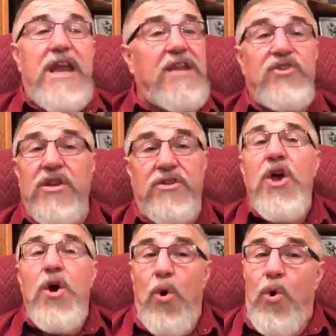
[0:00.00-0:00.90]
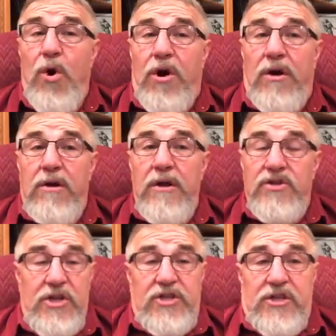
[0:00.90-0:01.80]
and just or
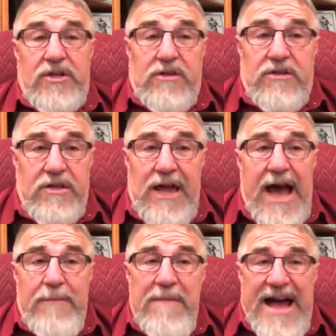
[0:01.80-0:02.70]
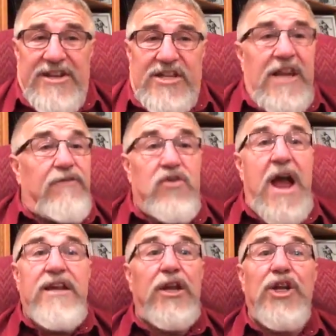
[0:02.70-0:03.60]
just the, the uh, mindset of
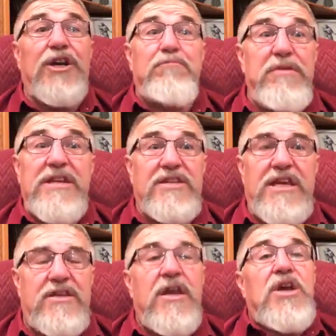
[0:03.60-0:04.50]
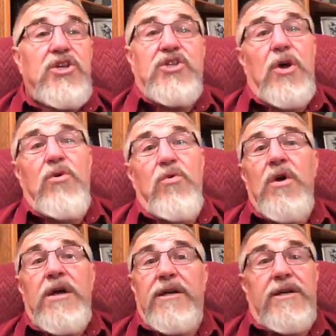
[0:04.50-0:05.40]
trying to look busy so
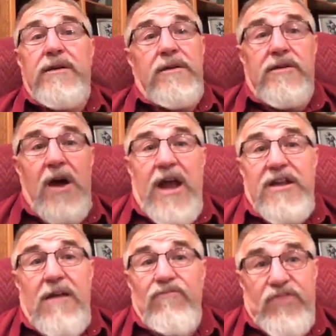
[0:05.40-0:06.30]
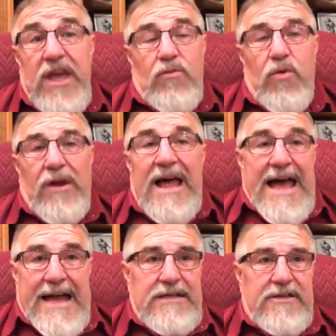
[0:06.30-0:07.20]
God doesn't think we're
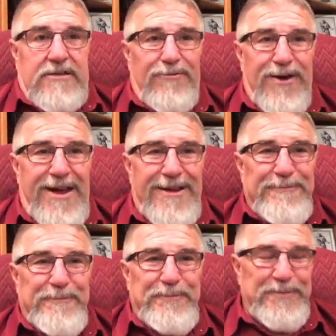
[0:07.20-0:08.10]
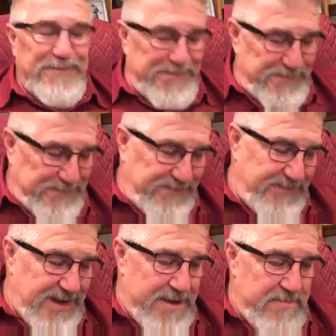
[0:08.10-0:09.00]
lax, right?
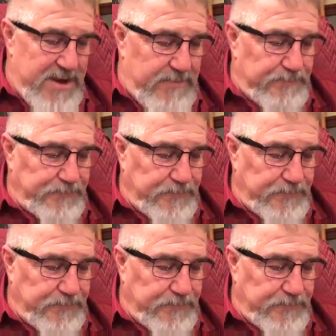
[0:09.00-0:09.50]
Amen.